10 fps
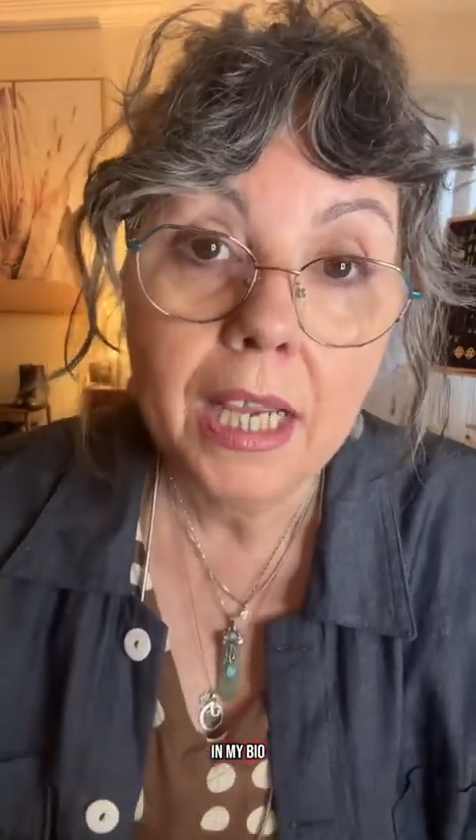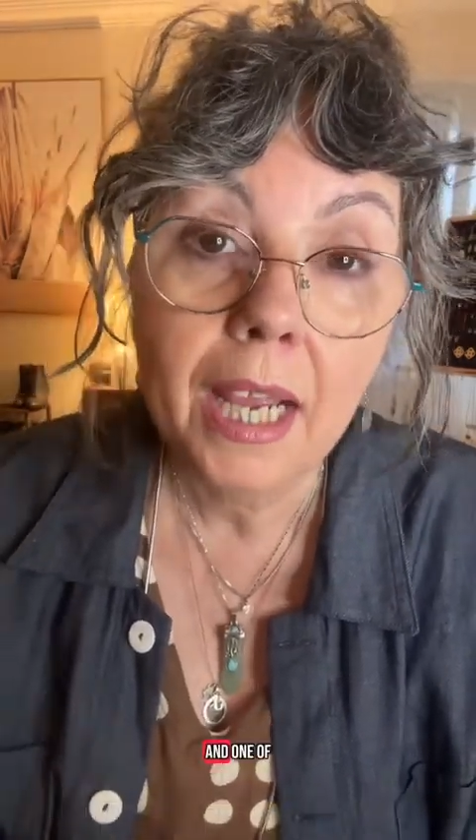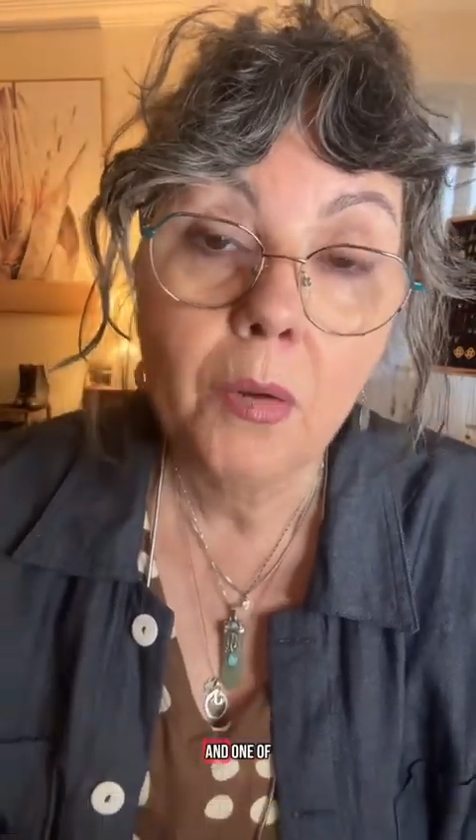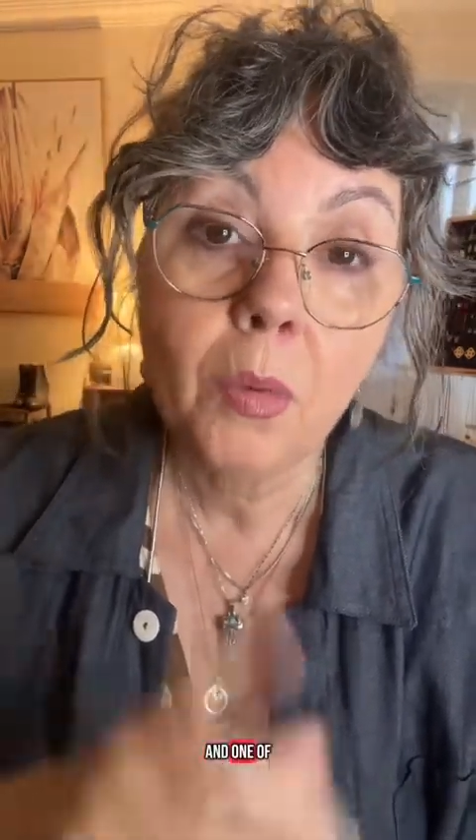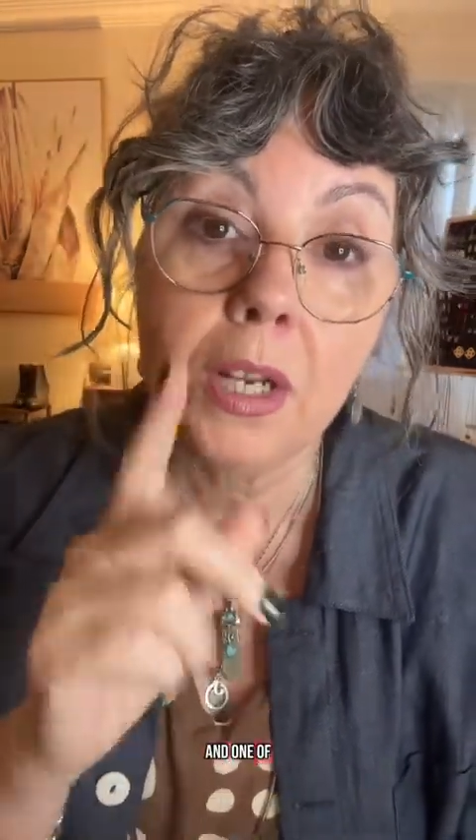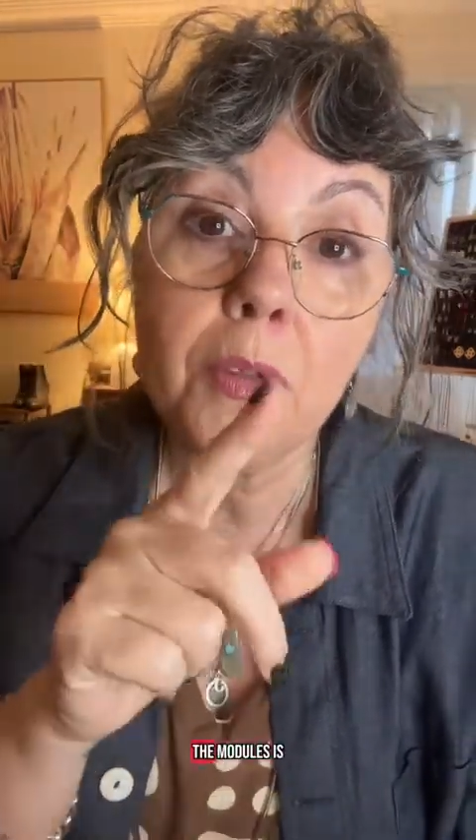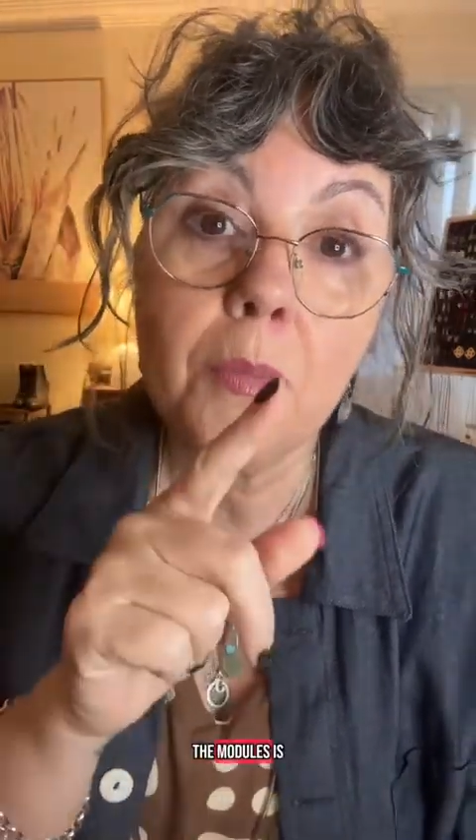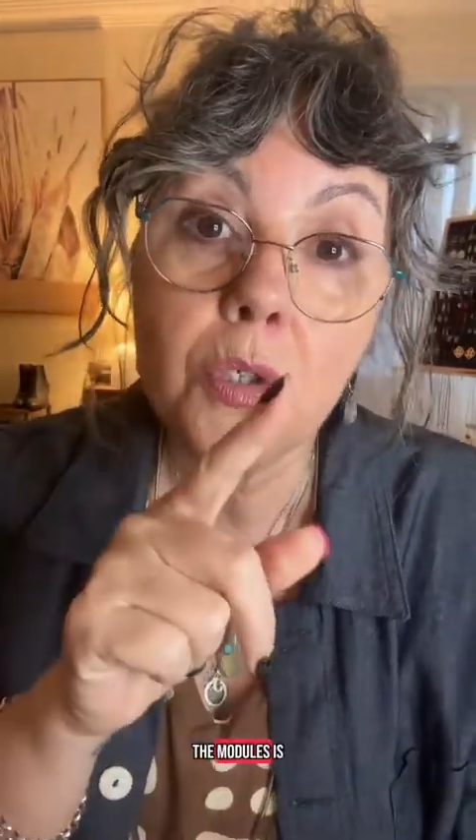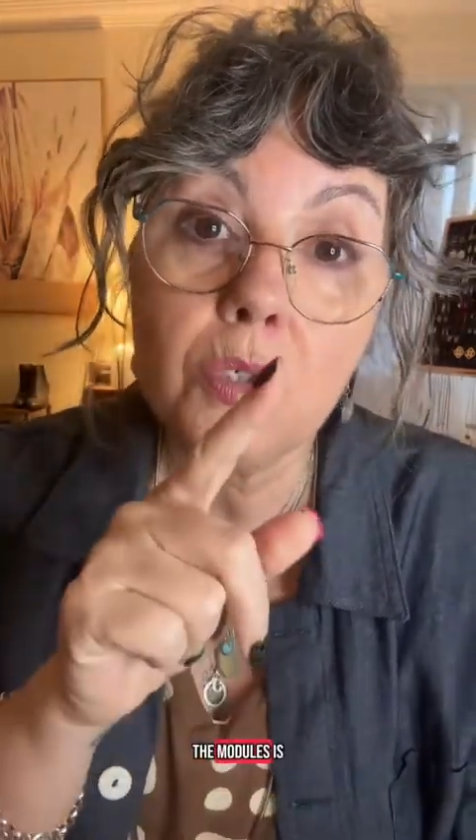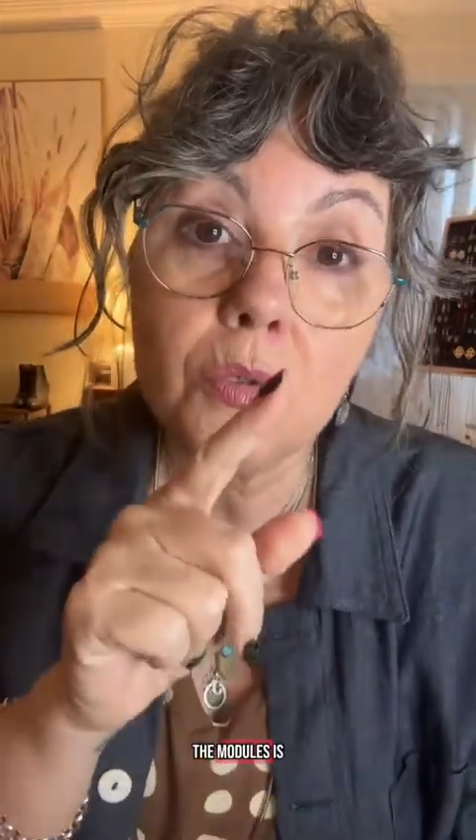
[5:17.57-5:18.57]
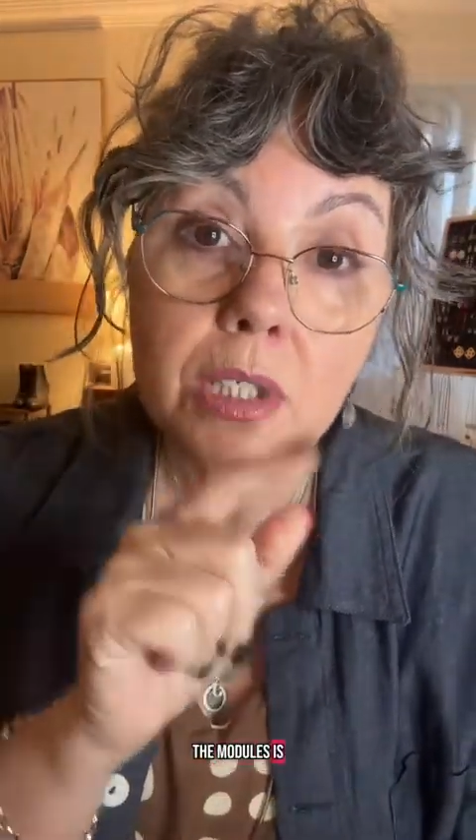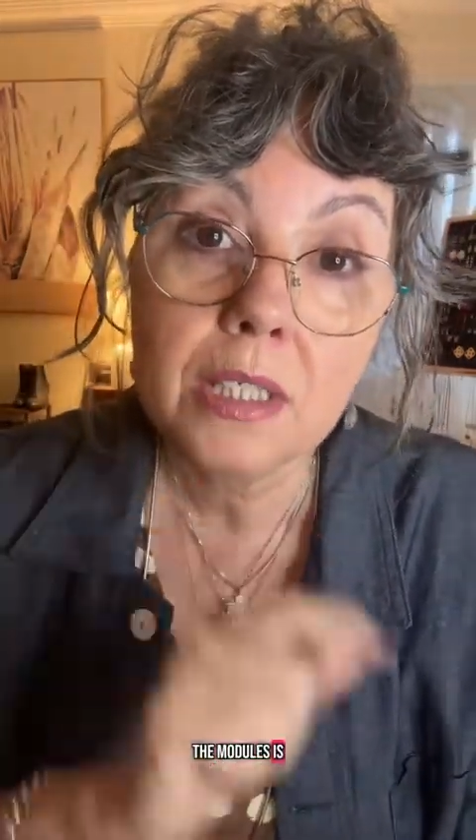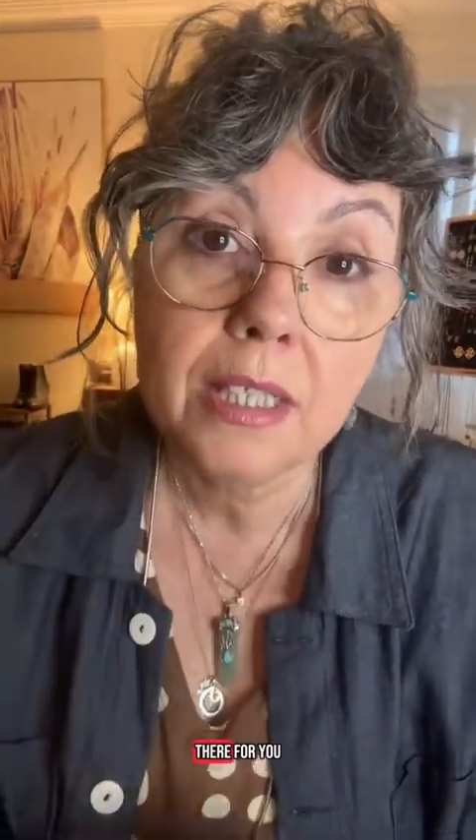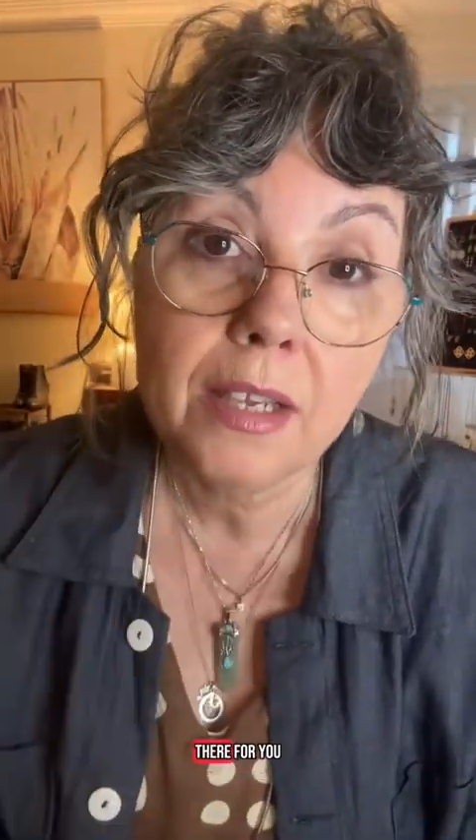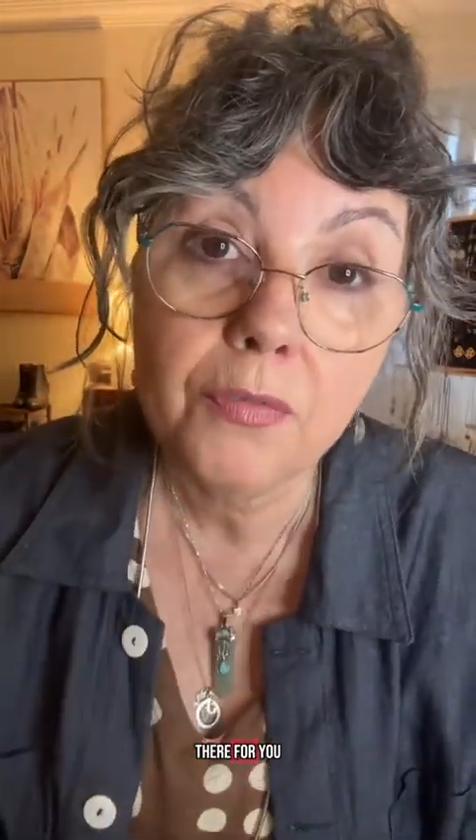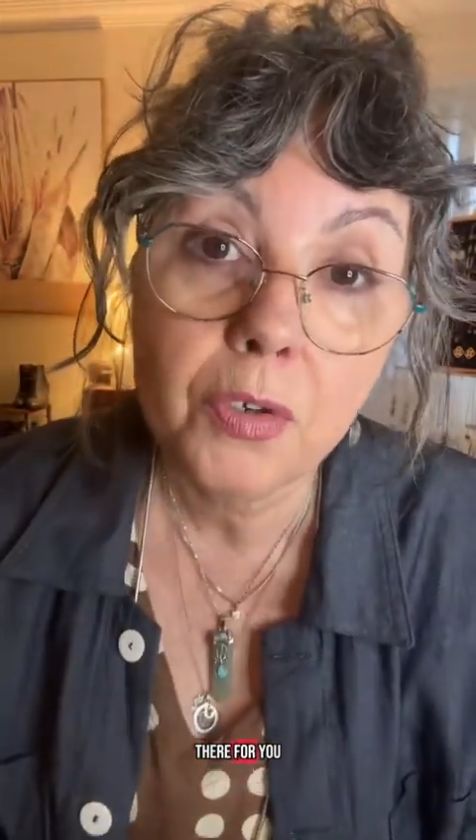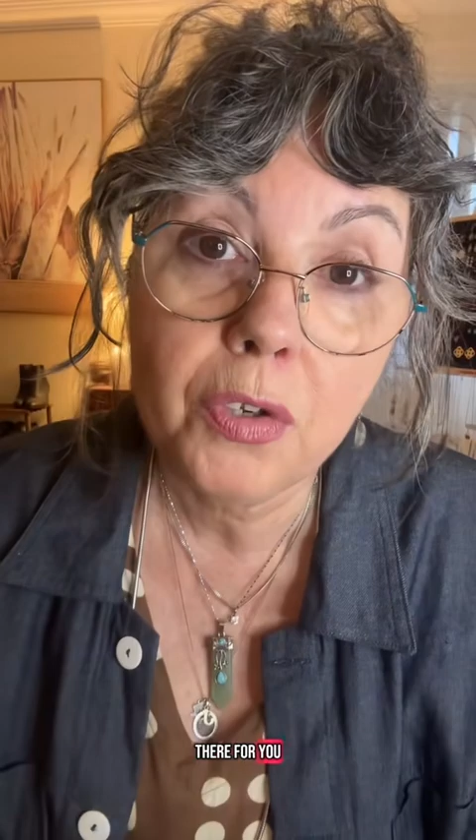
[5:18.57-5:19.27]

and one of the modules is there for you